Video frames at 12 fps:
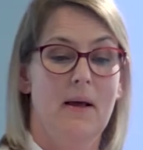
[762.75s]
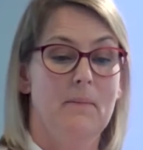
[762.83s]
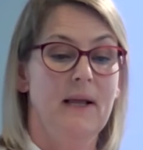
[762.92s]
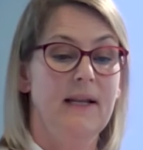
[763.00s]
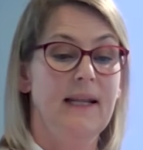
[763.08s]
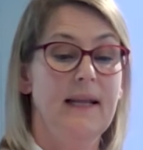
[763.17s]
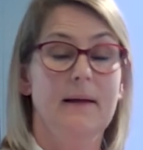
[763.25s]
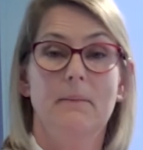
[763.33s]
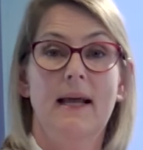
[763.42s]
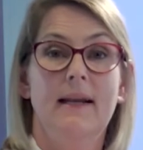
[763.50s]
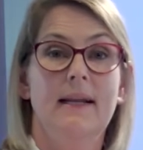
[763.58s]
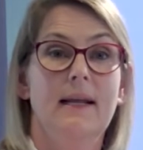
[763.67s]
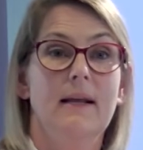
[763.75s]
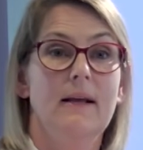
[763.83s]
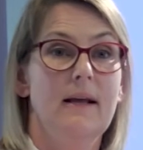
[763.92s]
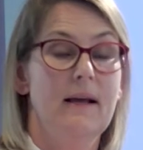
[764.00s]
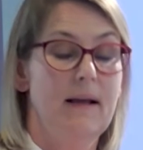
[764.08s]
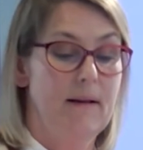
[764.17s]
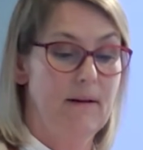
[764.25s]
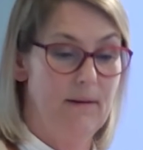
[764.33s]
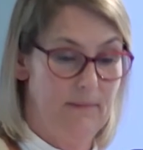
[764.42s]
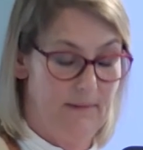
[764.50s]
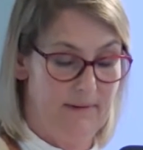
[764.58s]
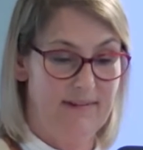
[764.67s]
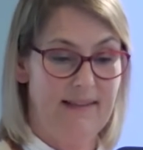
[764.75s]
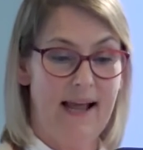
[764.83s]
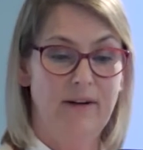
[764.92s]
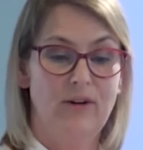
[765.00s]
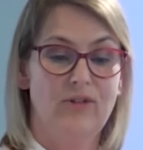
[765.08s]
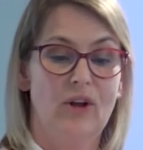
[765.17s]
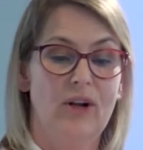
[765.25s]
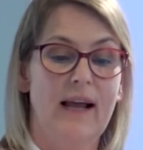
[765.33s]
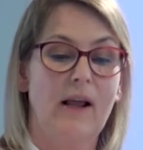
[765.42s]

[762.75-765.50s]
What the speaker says: many standards on